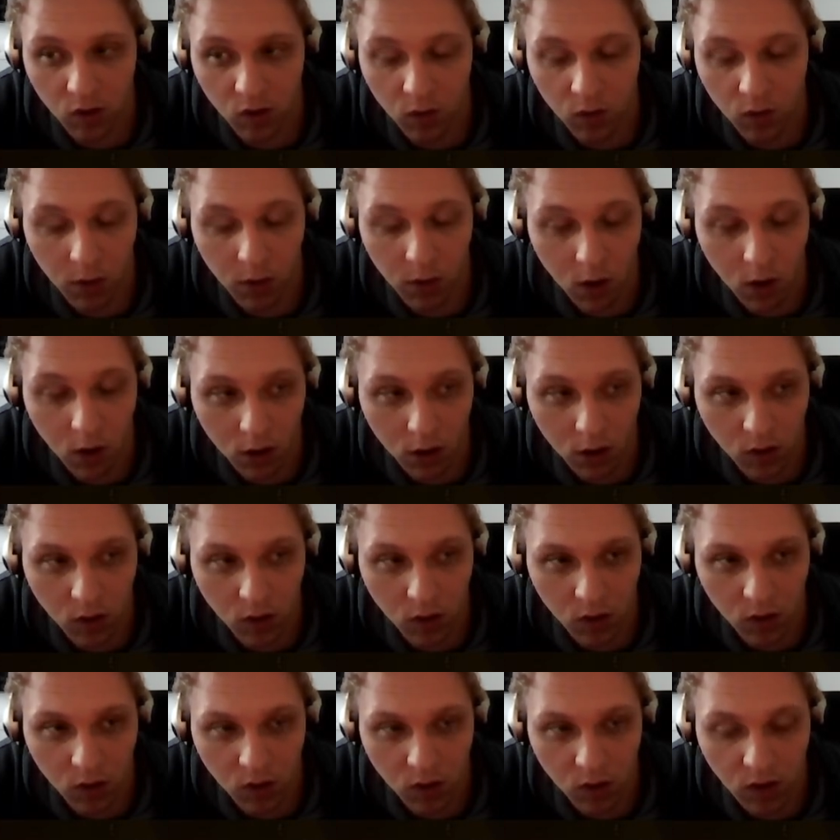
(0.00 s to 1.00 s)
to be honest,
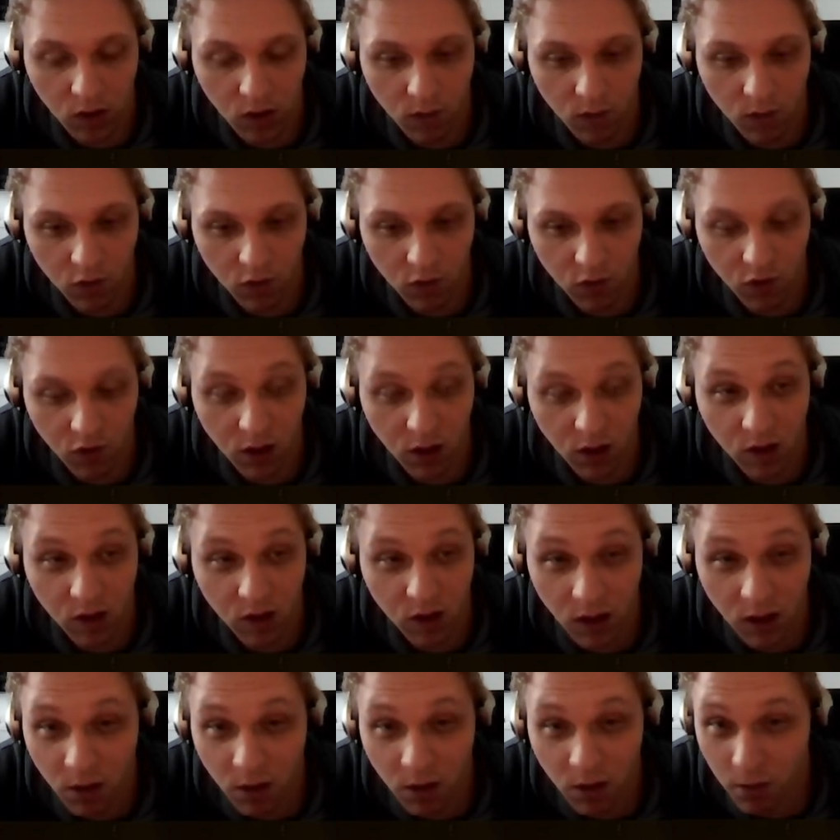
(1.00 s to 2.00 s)
the Steam version, it's
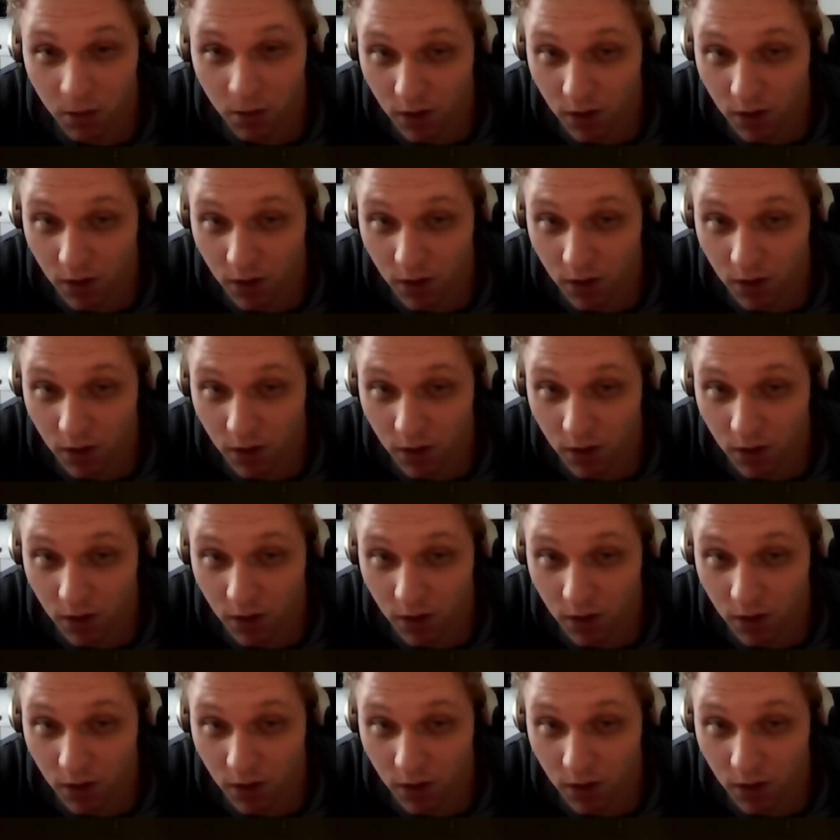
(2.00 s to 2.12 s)
not a bad